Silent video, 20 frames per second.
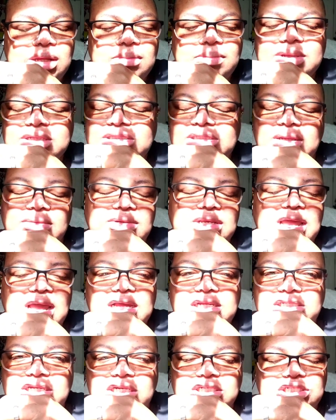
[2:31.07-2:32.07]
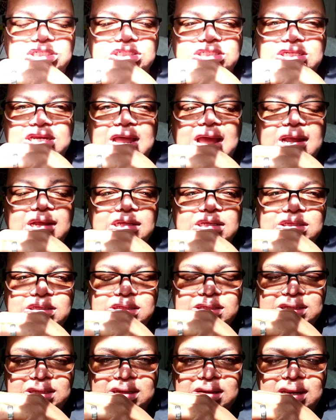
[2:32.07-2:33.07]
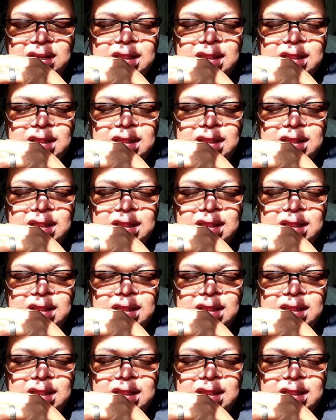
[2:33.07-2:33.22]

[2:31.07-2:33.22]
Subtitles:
but some days I just not good.